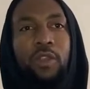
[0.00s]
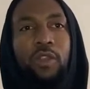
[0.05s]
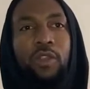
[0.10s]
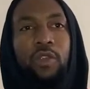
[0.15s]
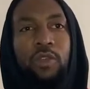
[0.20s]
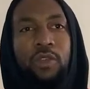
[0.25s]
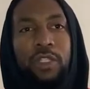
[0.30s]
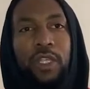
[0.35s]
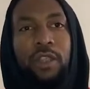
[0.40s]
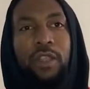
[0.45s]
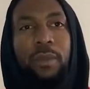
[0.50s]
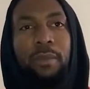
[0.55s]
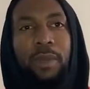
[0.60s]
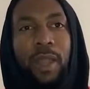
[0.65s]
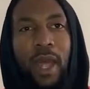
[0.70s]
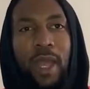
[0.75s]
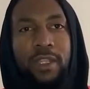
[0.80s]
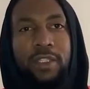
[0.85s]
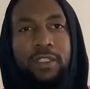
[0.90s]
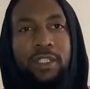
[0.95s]
using the
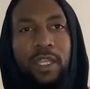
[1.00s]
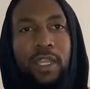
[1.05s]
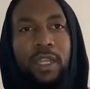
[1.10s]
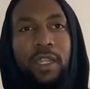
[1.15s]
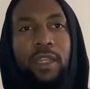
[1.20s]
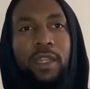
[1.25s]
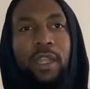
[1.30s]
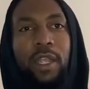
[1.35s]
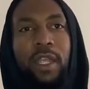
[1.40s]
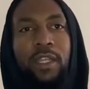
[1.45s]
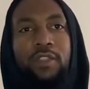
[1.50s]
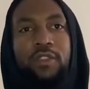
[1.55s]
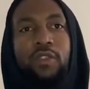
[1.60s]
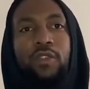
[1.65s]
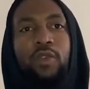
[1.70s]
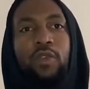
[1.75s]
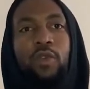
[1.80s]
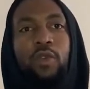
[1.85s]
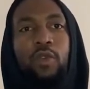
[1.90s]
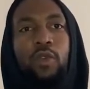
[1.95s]
blockchain
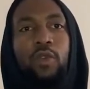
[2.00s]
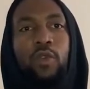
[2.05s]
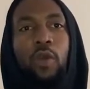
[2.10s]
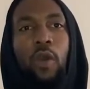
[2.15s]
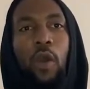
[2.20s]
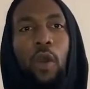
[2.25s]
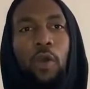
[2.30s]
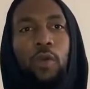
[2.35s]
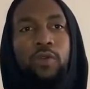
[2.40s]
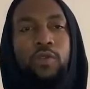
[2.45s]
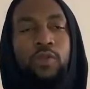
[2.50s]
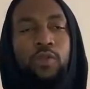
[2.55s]
into who owns